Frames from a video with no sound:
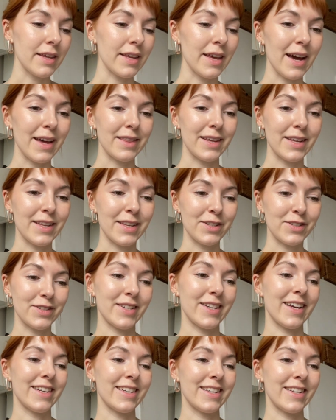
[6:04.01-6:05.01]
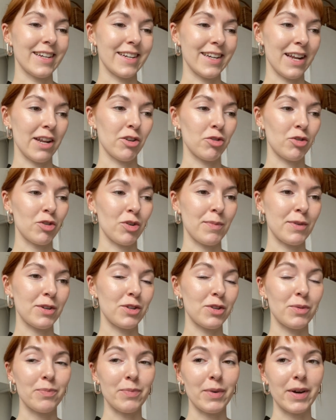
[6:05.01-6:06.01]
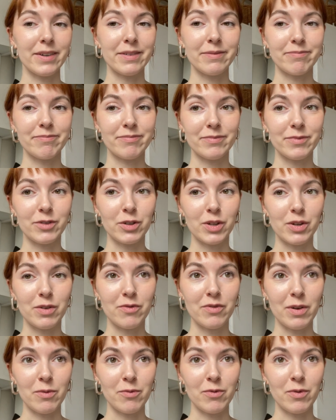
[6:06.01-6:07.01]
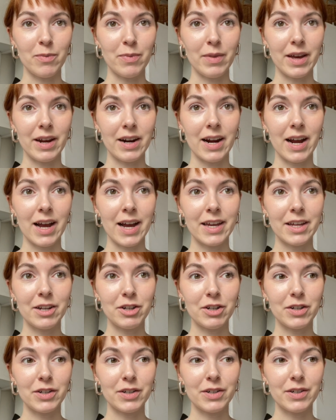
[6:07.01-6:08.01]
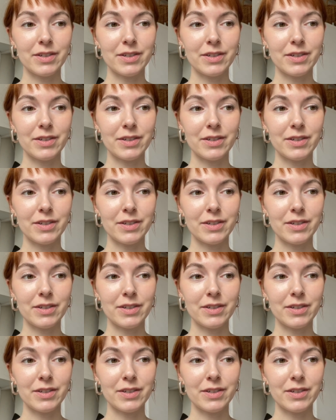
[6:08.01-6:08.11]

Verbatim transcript: Yeah, and then yesterday I did another drama shoot, but couldn't film from there either.